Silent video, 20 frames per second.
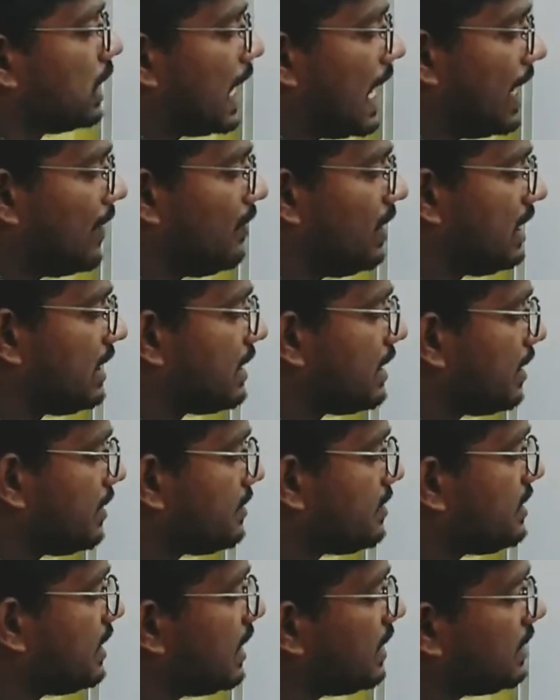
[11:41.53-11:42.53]
I will
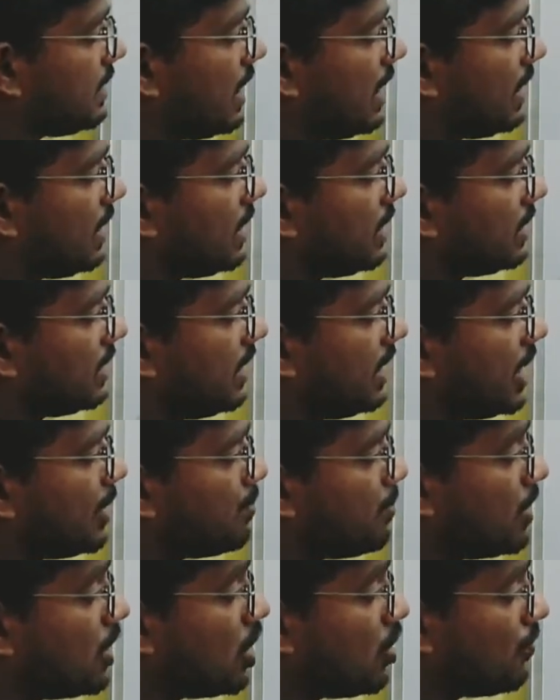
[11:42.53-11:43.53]
consider that the
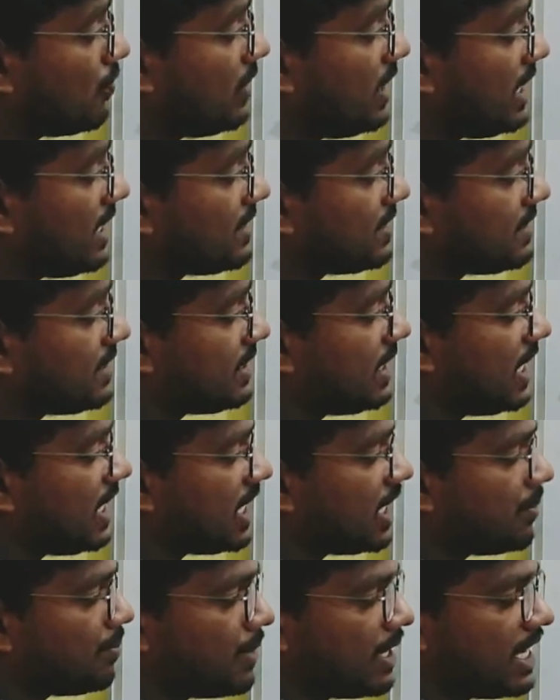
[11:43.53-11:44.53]
number of days
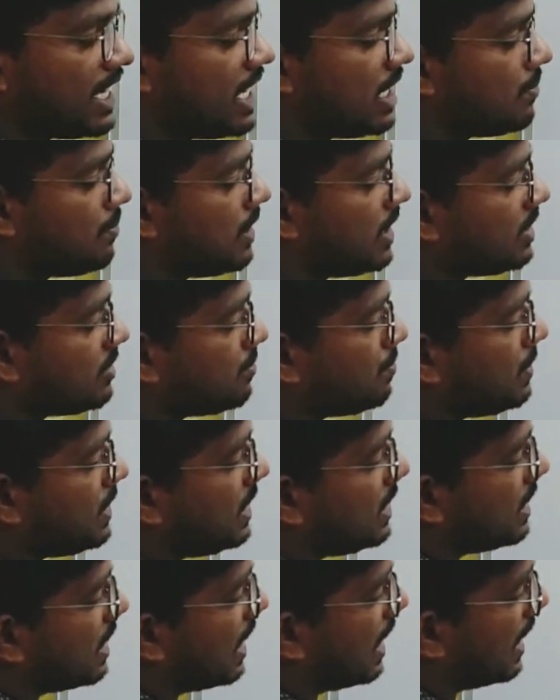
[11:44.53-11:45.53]
taken by A plus
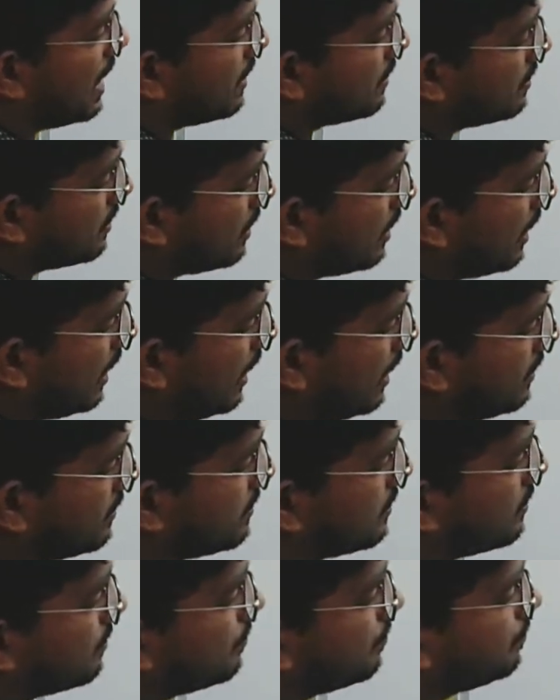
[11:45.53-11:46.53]
B as
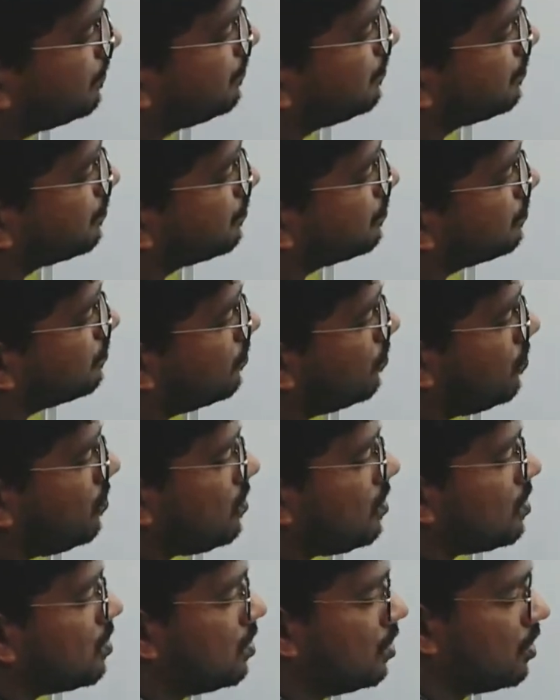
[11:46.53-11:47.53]
X.
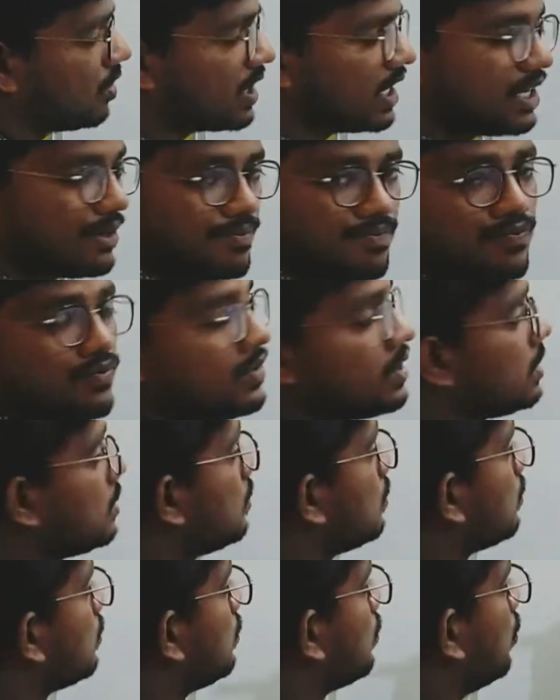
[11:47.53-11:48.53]
Okay,
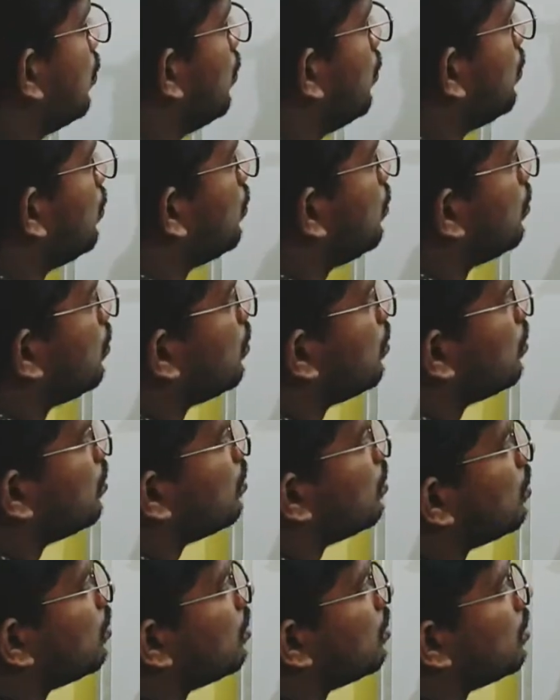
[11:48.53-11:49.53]
so
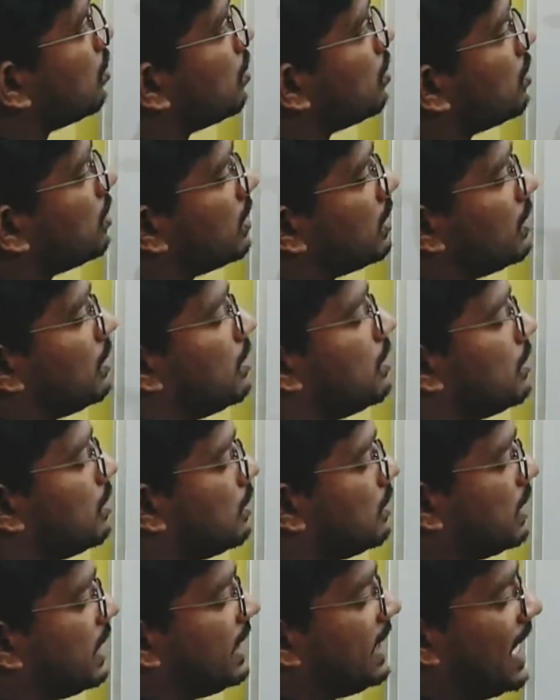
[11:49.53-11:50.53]

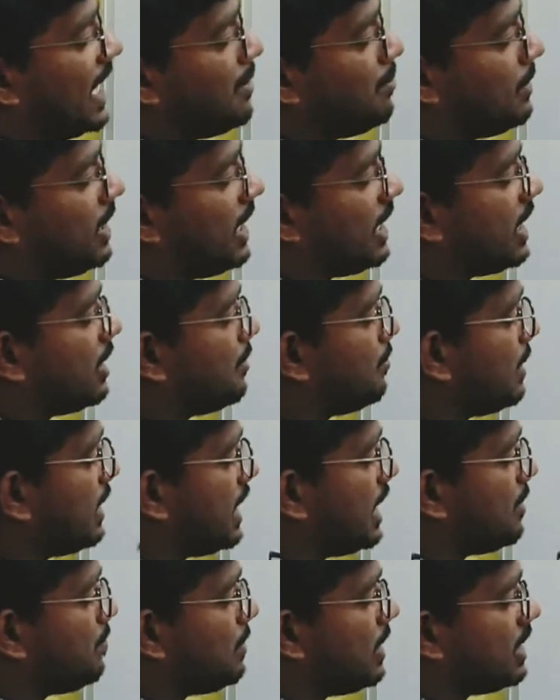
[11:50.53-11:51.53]
the time taken by
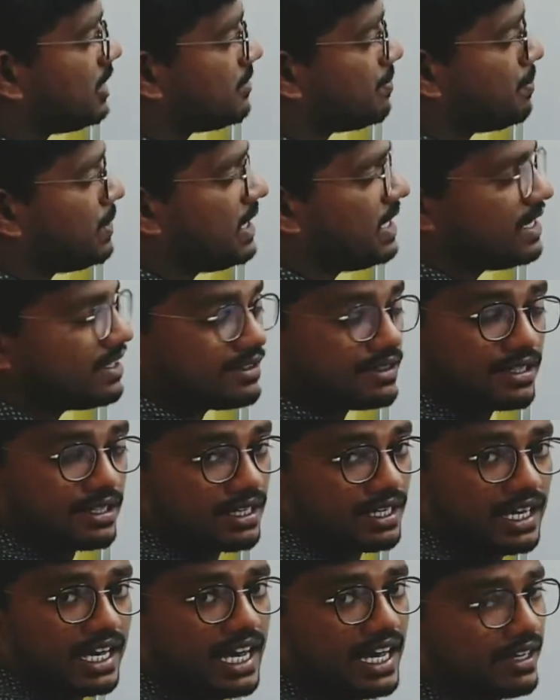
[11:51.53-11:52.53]
A plus B is
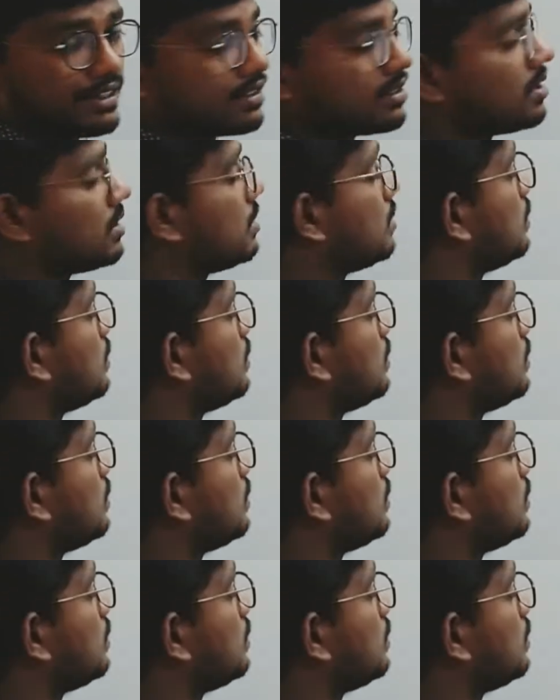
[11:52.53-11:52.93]
X.